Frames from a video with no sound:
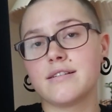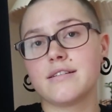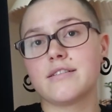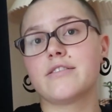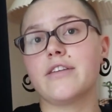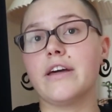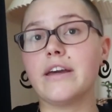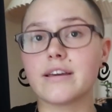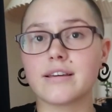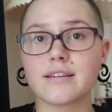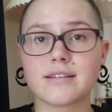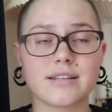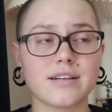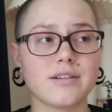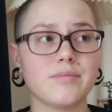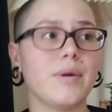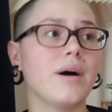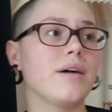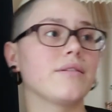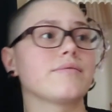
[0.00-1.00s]
things and
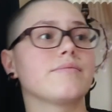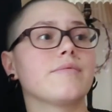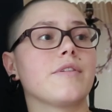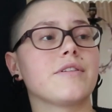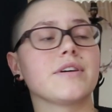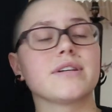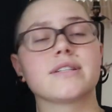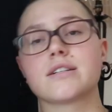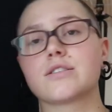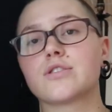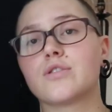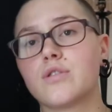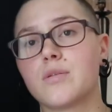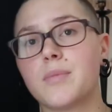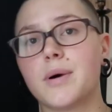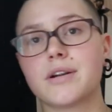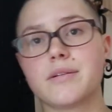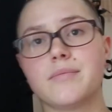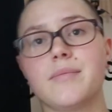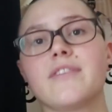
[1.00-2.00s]
about the things I talk
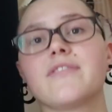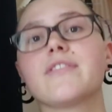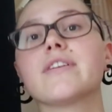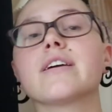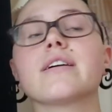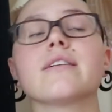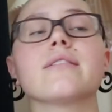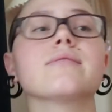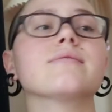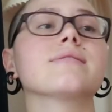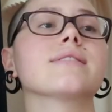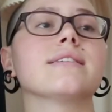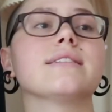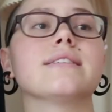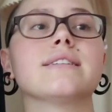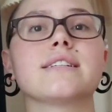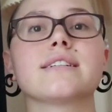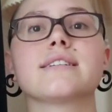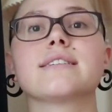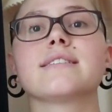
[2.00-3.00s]
about in my videos,
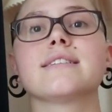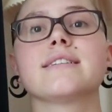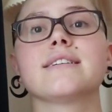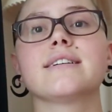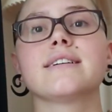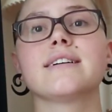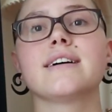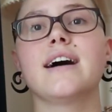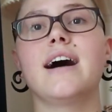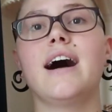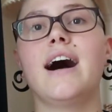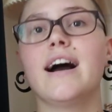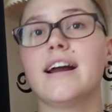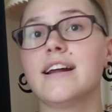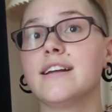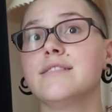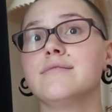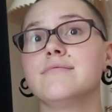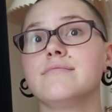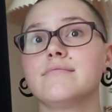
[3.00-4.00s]
and
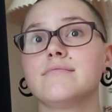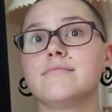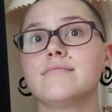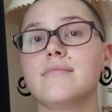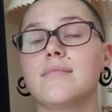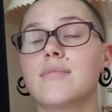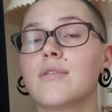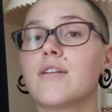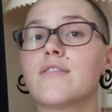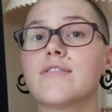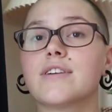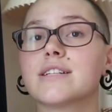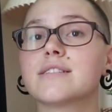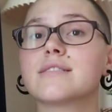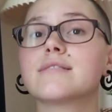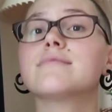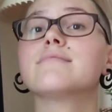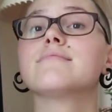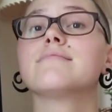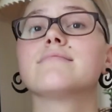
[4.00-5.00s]
I love
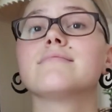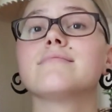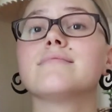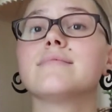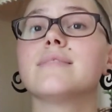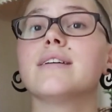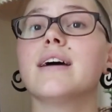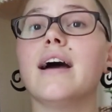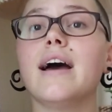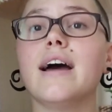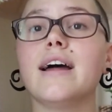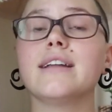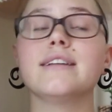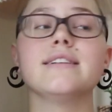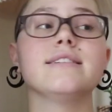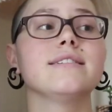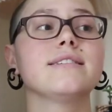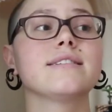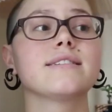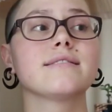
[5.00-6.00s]
it,
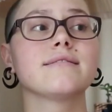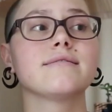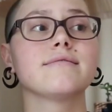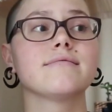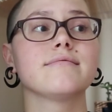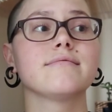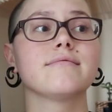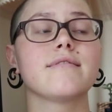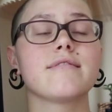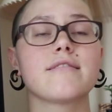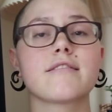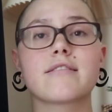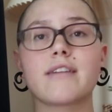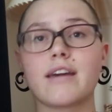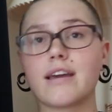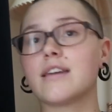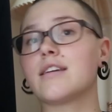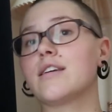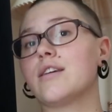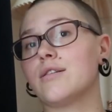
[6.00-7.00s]
and
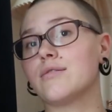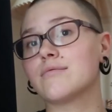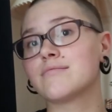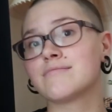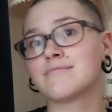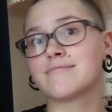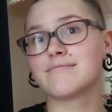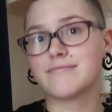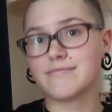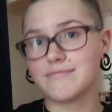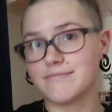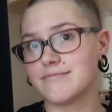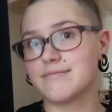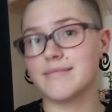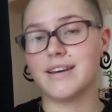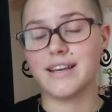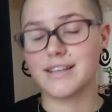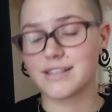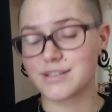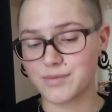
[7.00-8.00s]
thank you
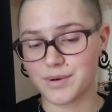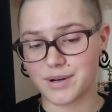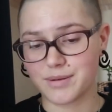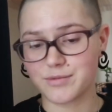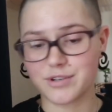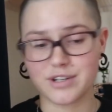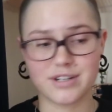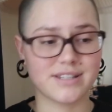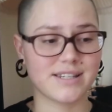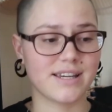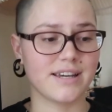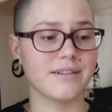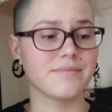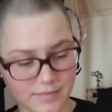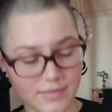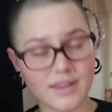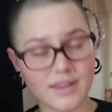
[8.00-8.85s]
is what I'm trying to say.